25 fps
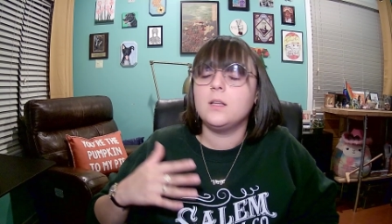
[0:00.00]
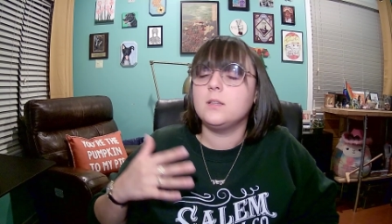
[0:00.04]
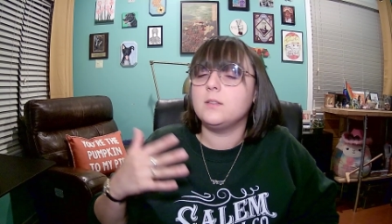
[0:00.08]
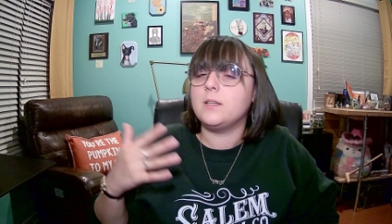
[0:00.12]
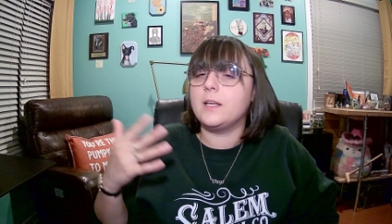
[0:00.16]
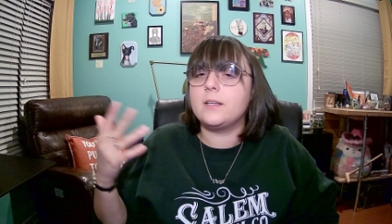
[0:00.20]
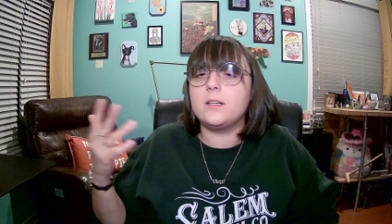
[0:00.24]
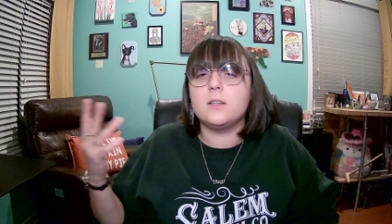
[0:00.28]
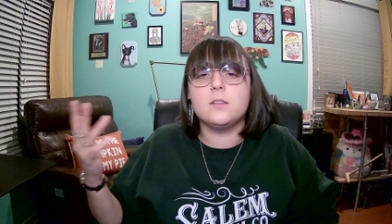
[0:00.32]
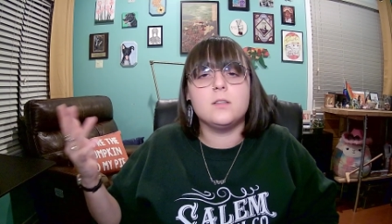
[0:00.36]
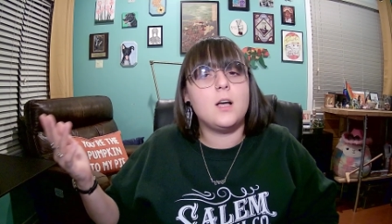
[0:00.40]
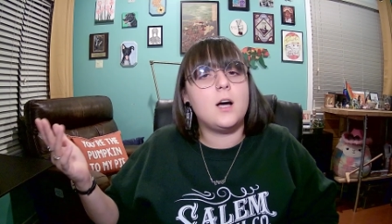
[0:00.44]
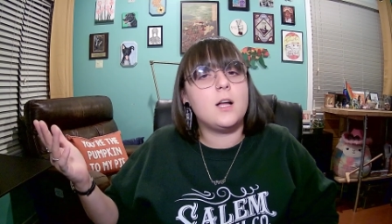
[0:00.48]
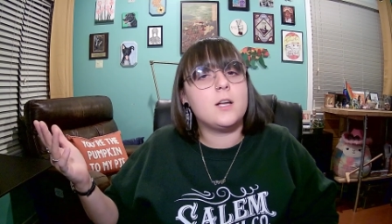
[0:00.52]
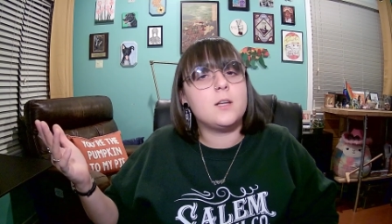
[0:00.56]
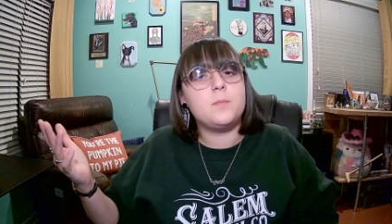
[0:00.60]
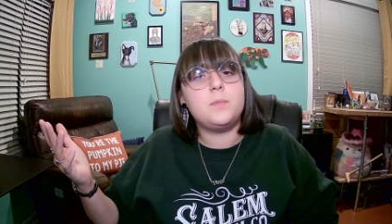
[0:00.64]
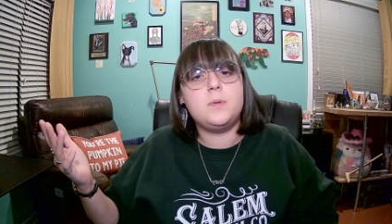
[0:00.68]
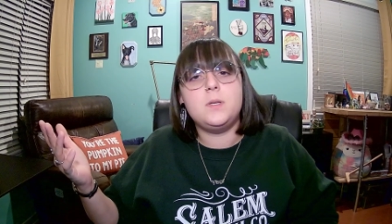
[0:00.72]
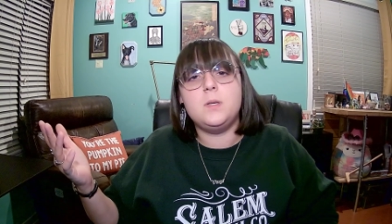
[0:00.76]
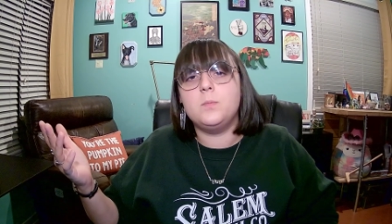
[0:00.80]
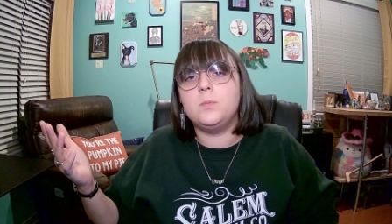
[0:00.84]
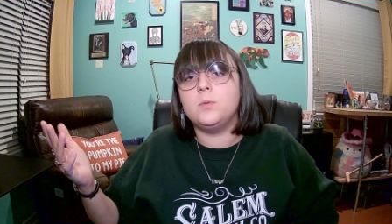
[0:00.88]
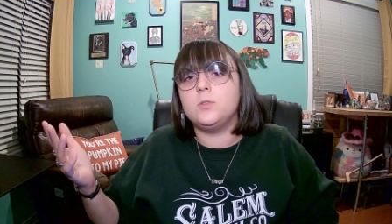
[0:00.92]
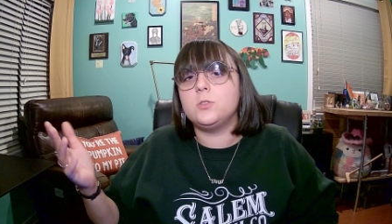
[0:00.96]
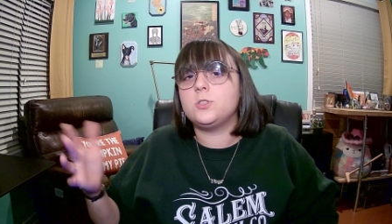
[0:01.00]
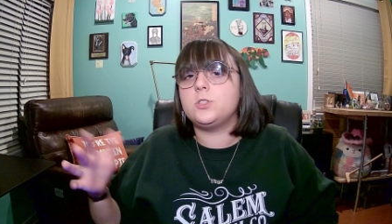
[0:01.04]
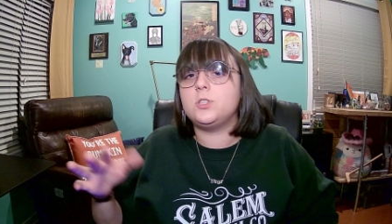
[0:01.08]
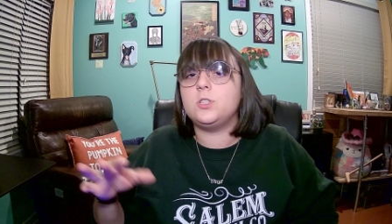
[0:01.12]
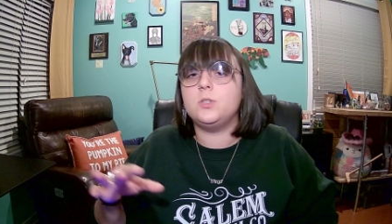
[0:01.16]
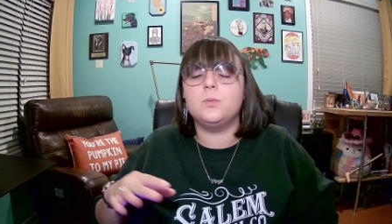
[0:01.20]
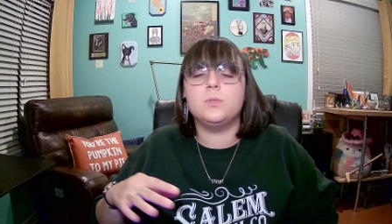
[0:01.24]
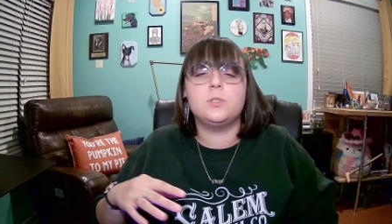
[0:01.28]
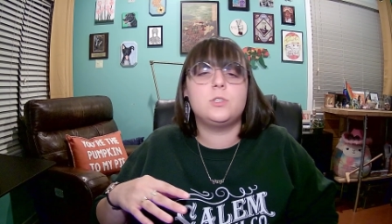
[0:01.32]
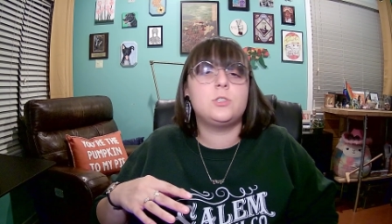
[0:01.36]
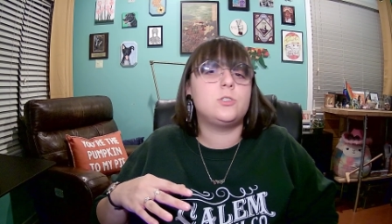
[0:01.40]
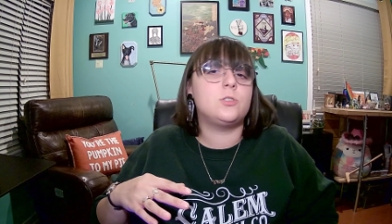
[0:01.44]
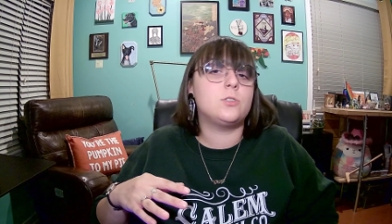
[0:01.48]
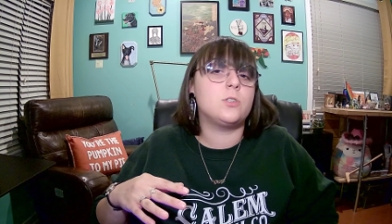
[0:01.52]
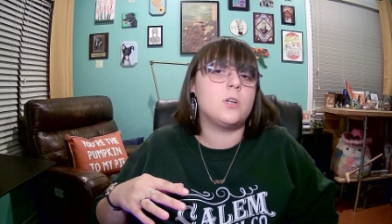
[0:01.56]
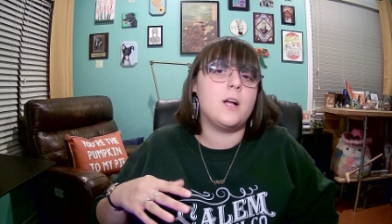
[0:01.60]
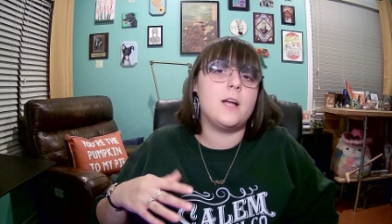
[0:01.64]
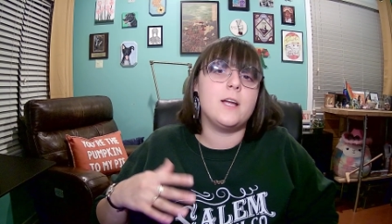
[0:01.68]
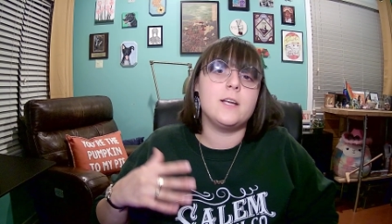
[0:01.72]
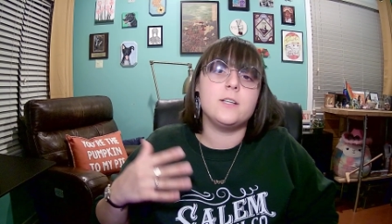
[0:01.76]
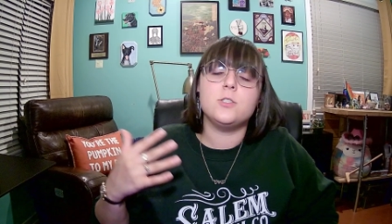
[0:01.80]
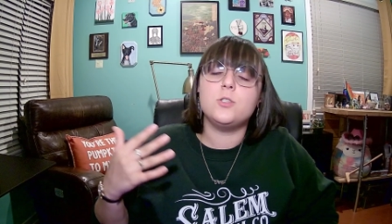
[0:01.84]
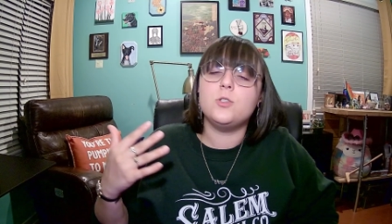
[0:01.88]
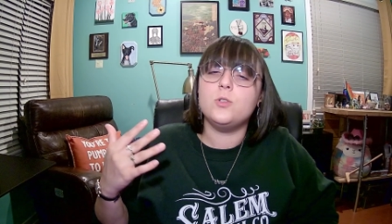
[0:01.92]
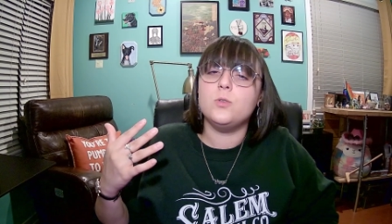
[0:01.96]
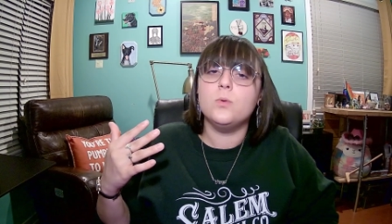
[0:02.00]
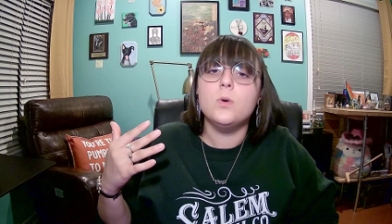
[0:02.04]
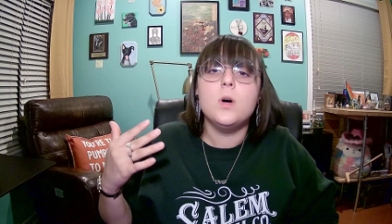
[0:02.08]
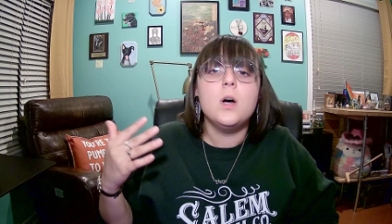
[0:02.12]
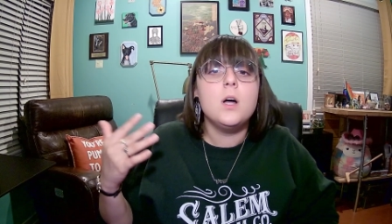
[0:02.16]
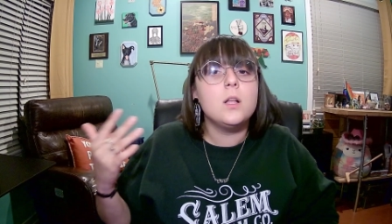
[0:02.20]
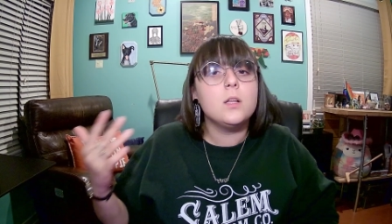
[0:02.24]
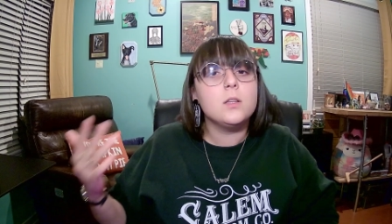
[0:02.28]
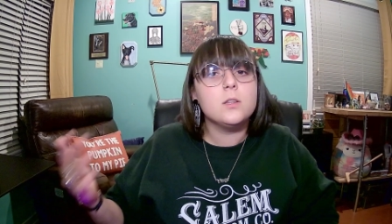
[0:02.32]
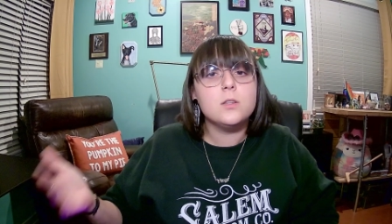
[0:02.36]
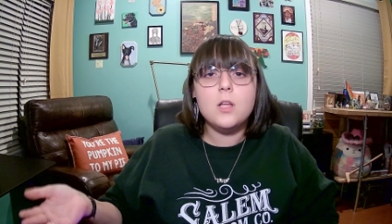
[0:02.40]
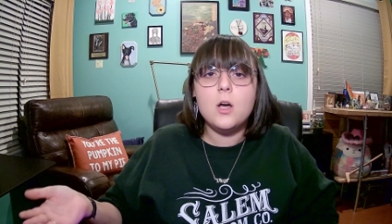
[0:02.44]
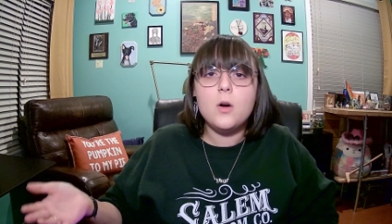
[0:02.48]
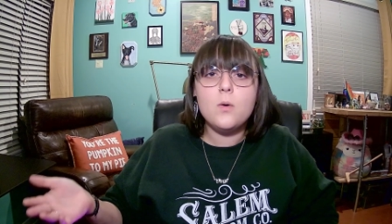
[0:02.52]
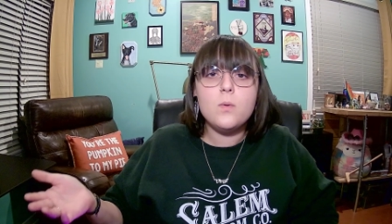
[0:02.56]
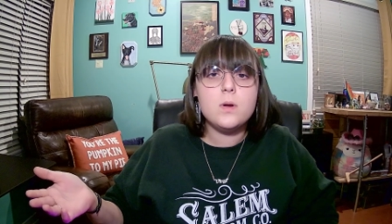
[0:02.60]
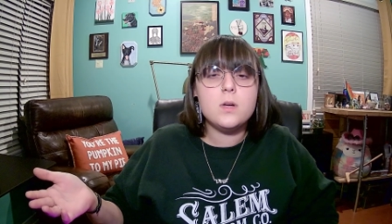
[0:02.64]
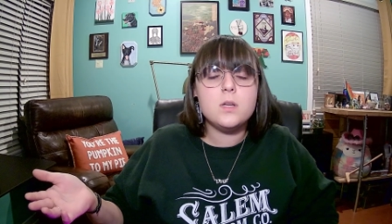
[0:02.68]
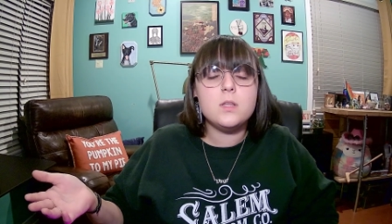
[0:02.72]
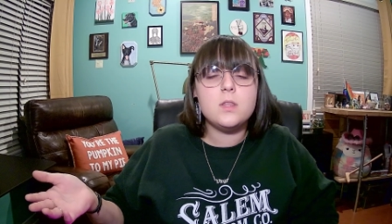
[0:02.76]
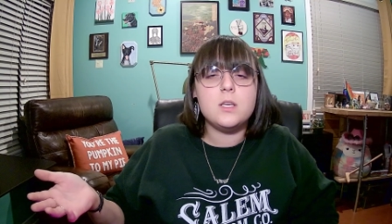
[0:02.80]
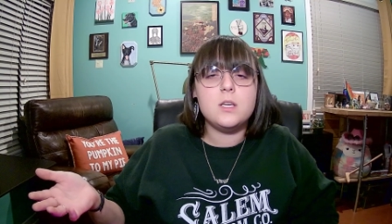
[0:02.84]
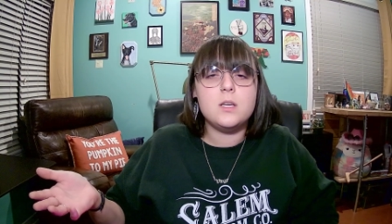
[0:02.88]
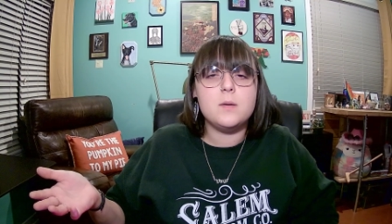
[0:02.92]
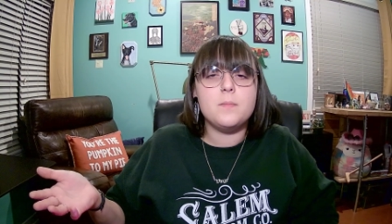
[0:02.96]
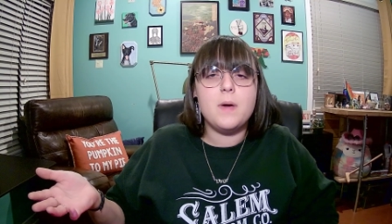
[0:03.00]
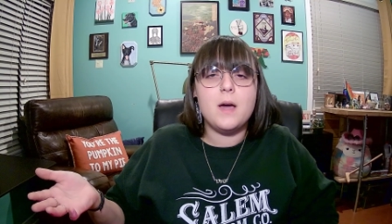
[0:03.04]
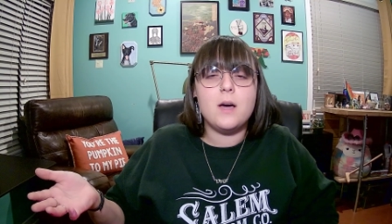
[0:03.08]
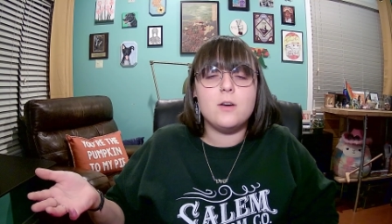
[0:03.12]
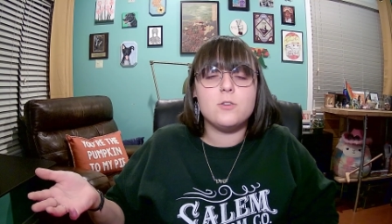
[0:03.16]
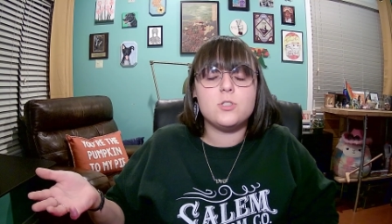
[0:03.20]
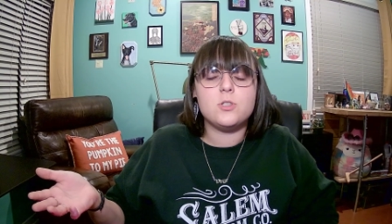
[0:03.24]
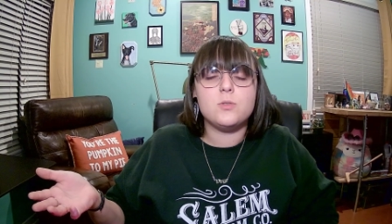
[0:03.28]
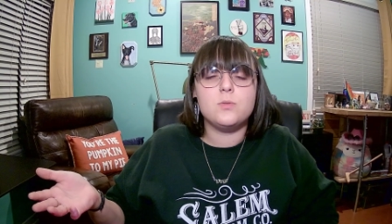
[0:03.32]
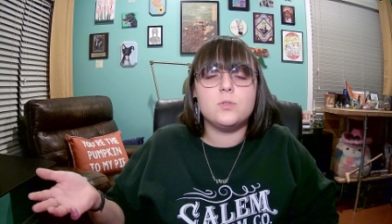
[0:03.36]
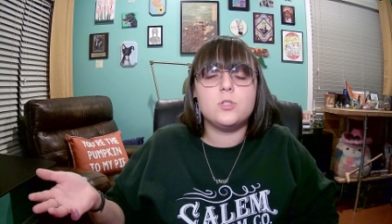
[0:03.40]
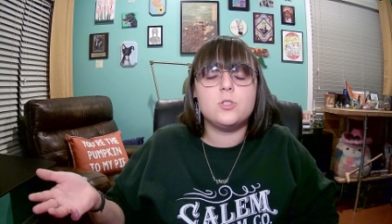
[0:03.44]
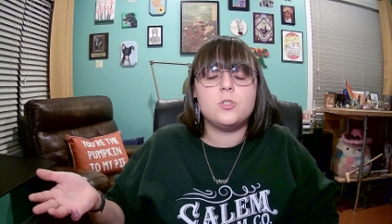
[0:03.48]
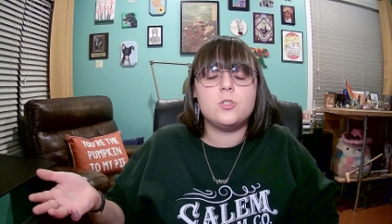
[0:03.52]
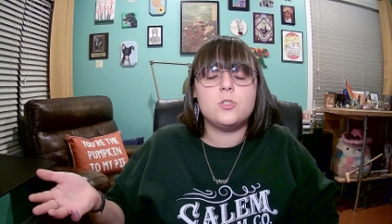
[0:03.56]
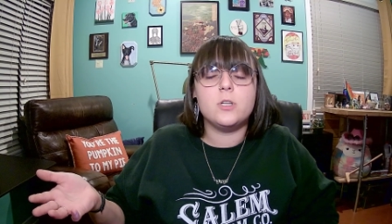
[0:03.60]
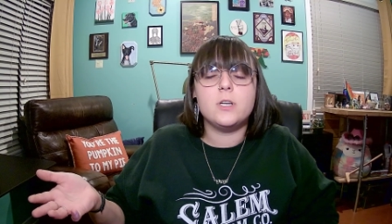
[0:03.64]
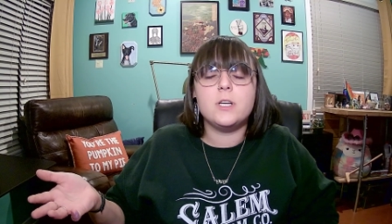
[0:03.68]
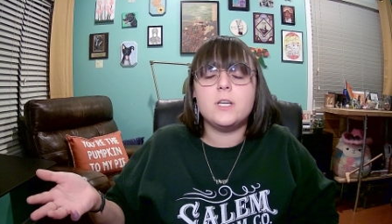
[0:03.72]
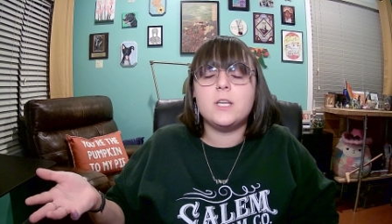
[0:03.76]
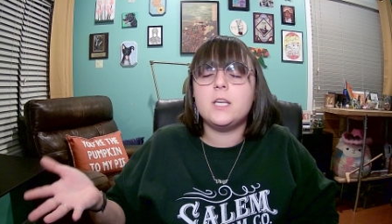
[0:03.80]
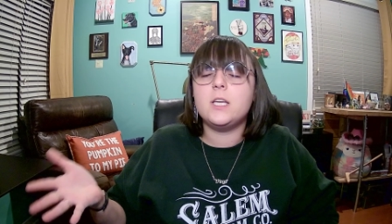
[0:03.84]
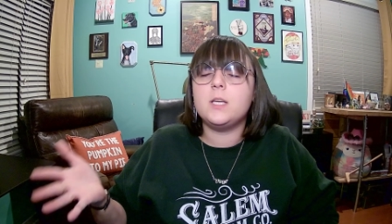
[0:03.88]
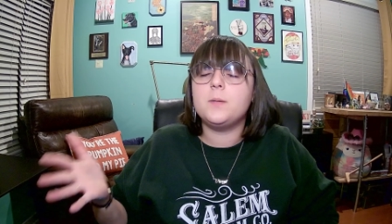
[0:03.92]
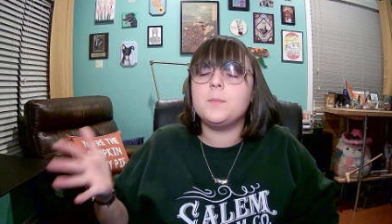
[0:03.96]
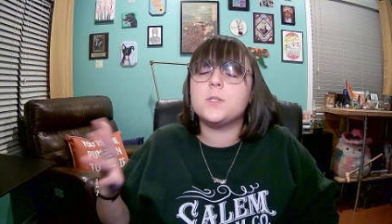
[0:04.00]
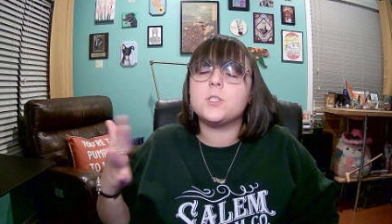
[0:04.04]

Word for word: like a lot of people, she was trying to lower the amount she was drinking,